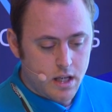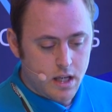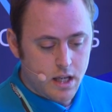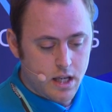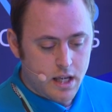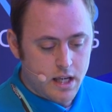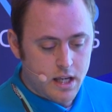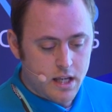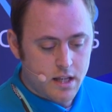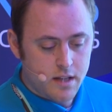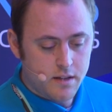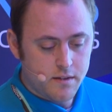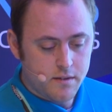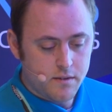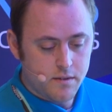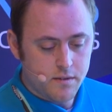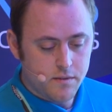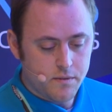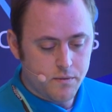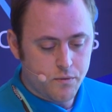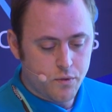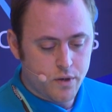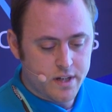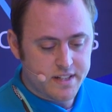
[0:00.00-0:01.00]
And
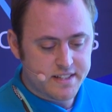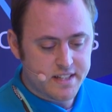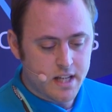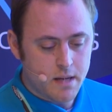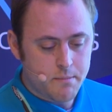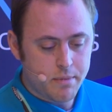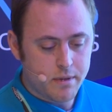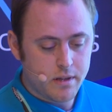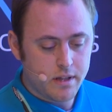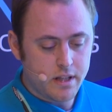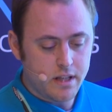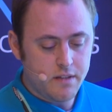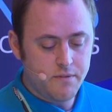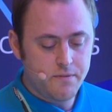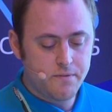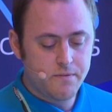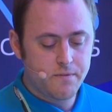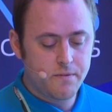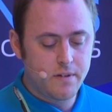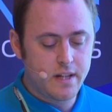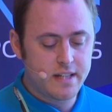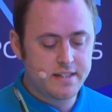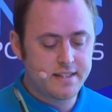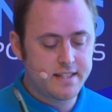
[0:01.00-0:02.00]
for example,
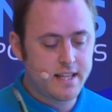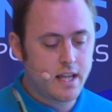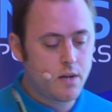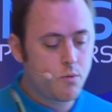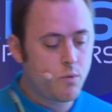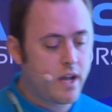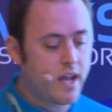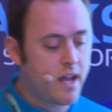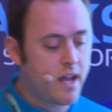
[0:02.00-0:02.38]
if let's say we